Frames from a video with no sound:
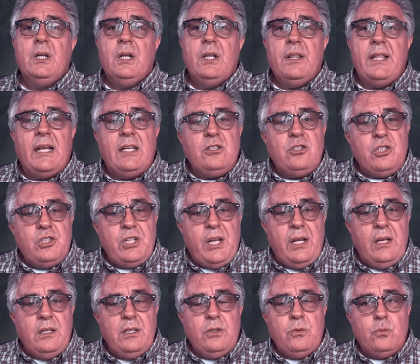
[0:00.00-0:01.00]
that
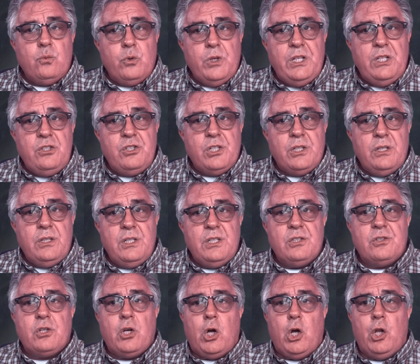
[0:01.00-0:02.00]
shaded region
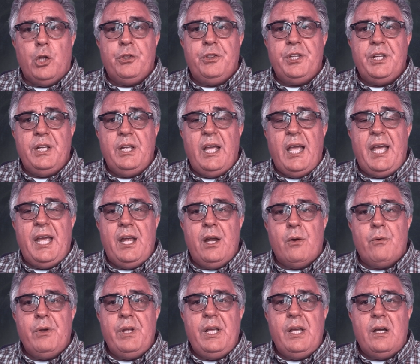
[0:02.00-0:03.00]
is called the
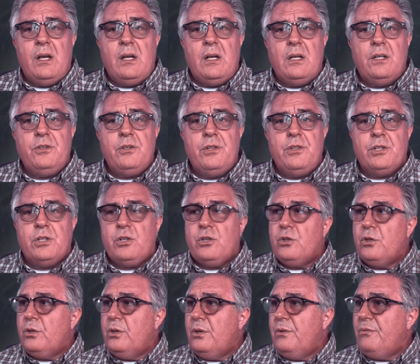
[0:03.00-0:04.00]
area under the
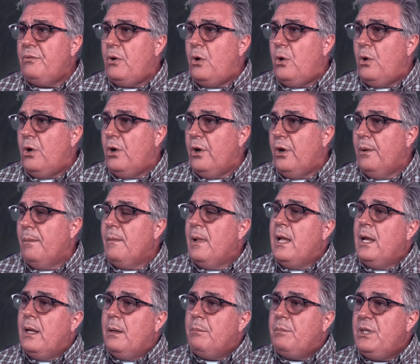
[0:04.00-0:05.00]
curve, or
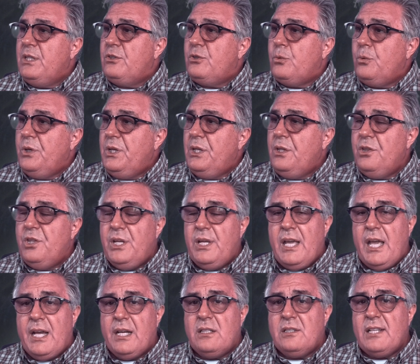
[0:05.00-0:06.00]
between the
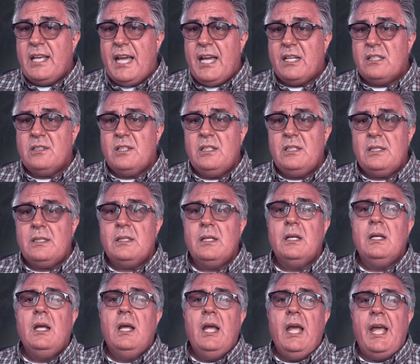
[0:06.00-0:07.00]
x-axis
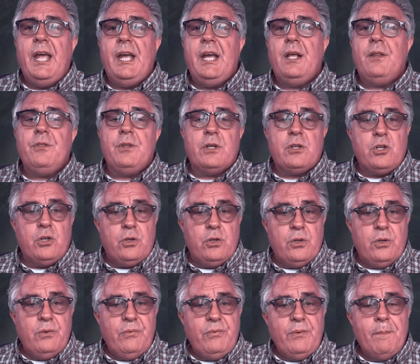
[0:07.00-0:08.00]
and the
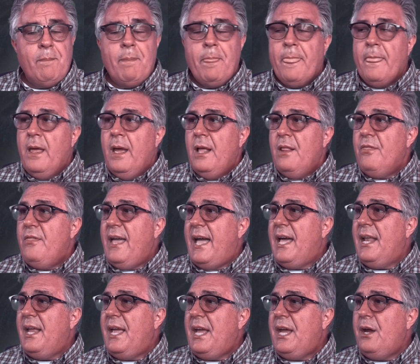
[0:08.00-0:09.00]
curve.
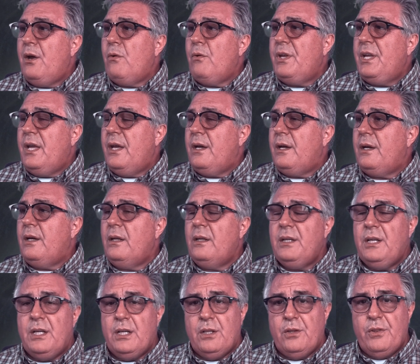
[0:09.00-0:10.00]
That area
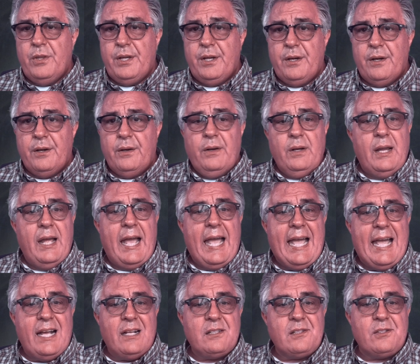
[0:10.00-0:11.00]
in there
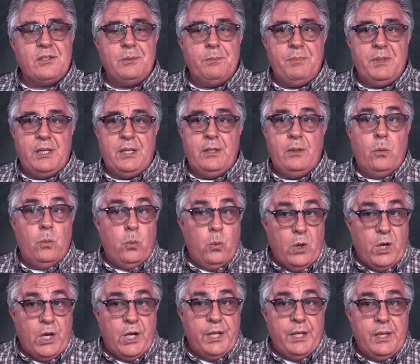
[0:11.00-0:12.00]
has to be
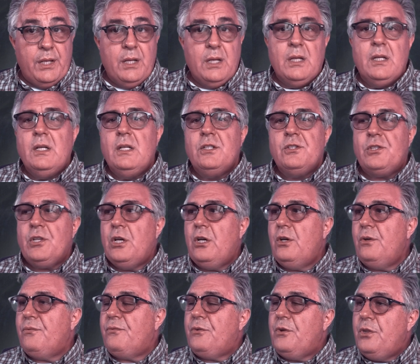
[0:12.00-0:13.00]
1.
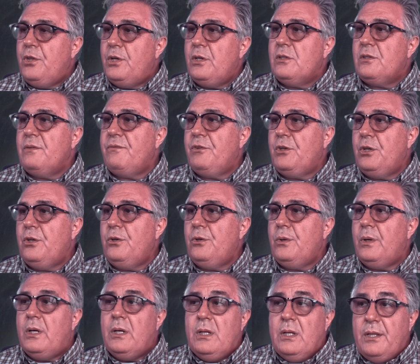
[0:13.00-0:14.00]
So for those of
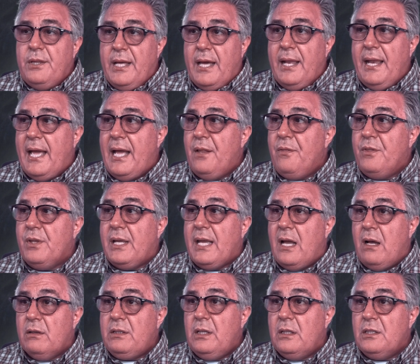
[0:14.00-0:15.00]
you that had the
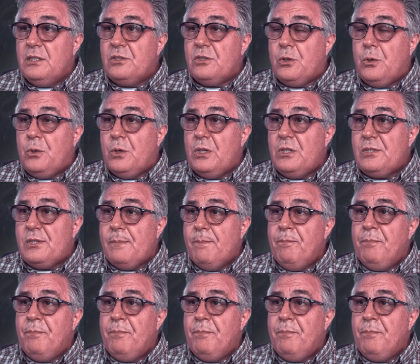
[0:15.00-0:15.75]
calculus course,